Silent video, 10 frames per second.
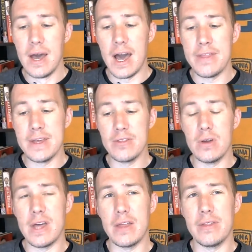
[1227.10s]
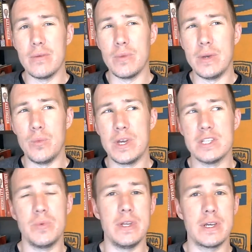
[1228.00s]
I think though that
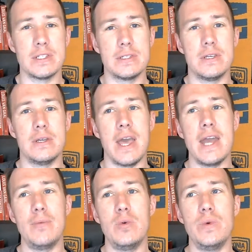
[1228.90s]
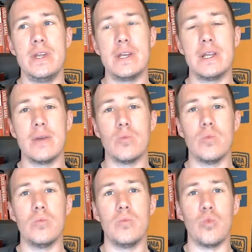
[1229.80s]
because Hannibal, we didn't like
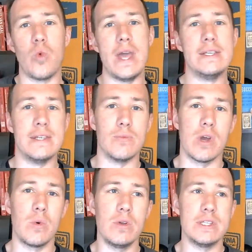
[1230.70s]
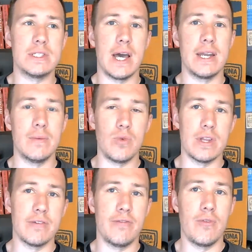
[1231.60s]
raise him, right? We only signed him
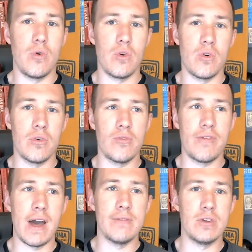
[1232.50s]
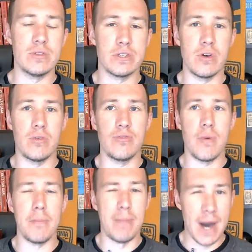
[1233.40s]
like 4 or 5 years ago from
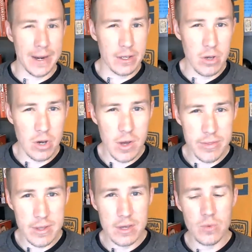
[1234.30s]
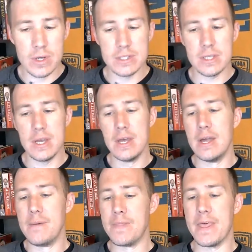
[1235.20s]
Monaco, I think it was,
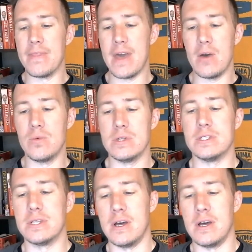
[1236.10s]
and that was